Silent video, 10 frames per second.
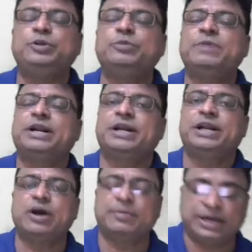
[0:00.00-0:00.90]
numerator and
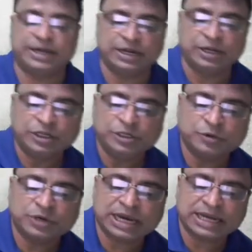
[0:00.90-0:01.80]
denominator.
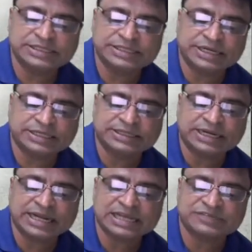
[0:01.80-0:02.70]
You consider
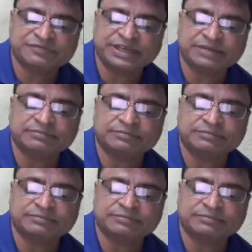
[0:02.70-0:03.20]
that as v.